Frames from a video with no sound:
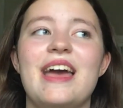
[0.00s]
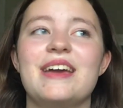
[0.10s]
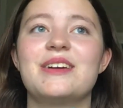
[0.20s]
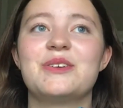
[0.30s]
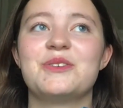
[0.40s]

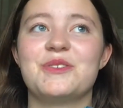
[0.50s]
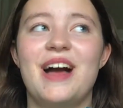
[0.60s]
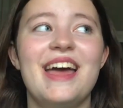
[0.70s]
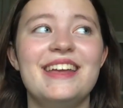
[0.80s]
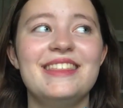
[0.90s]
I
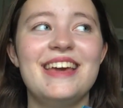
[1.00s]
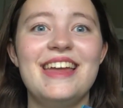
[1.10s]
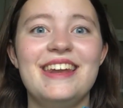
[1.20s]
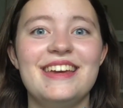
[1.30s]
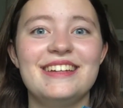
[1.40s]
cried at the
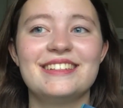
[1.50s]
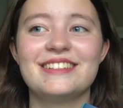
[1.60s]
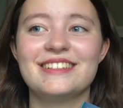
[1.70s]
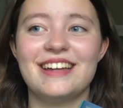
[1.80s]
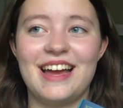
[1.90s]
ending,
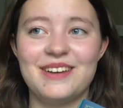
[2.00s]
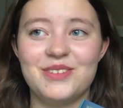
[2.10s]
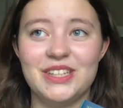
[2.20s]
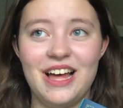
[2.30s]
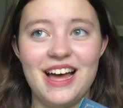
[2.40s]
kind of
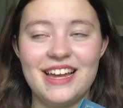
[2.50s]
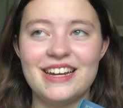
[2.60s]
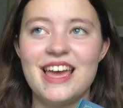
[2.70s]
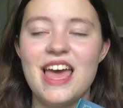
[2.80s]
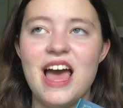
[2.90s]
a lot.
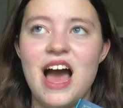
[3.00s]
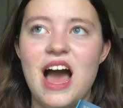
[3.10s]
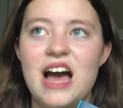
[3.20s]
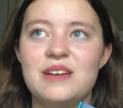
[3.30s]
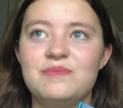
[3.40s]

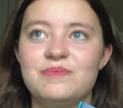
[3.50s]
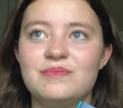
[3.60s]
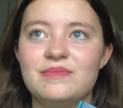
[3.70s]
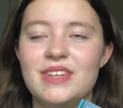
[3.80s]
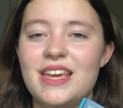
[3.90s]

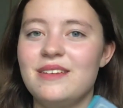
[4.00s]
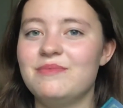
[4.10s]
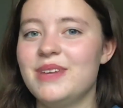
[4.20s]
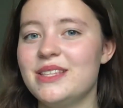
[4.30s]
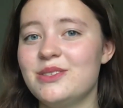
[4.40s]
It
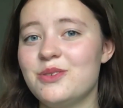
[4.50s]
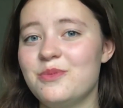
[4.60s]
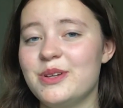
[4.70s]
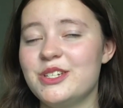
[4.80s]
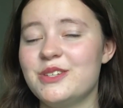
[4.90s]
meant so
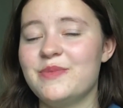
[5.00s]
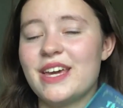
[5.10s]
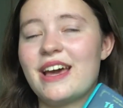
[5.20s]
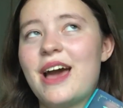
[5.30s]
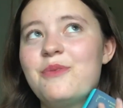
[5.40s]
much to
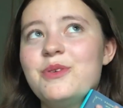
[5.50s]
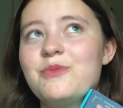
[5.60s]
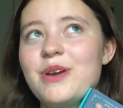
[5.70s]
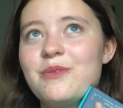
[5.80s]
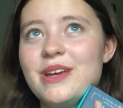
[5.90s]
me. I
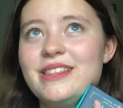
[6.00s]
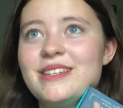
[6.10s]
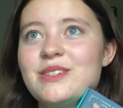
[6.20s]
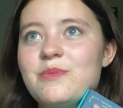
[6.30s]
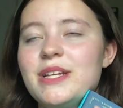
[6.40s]
would reread
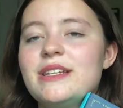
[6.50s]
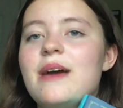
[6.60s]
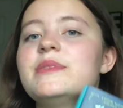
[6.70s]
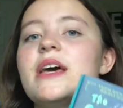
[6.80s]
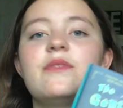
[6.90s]
this so many
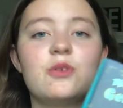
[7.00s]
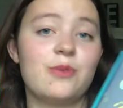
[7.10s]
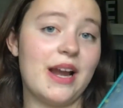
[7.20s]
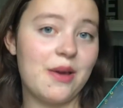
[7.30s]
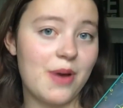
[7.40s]
times. I've
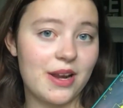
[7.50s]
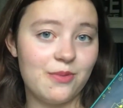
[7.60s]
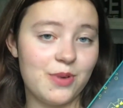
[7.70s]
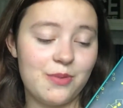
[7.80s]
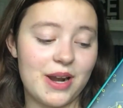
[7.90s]
already
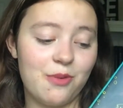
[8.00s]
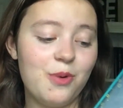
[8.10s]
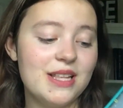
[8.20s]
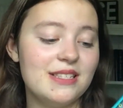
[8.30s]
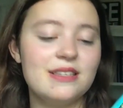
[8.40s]
reread it
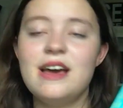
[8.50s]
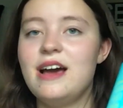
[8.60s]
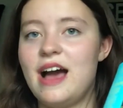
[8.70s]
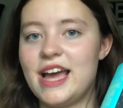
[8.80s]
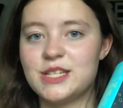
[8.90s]
once.
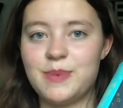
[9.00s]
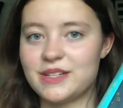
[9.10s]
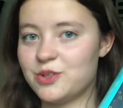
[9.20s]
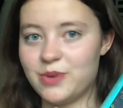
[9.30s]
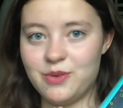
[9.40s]
I
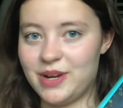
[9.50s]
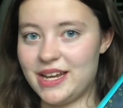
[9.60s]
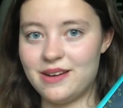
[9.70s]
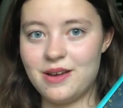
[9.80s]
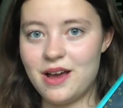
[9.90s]
expect to reread
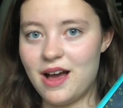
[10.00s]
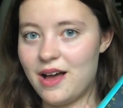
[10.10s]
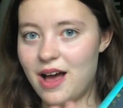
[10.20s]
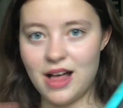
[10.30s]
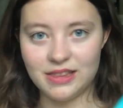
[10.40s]
it
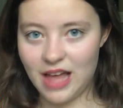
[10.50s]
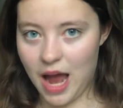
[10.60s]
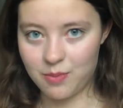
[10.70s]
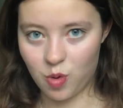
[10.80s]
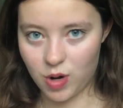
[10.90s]
a
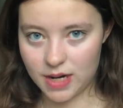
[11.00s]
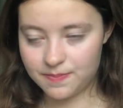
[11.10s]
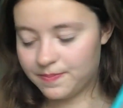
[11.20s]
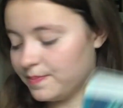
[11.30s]
lot more.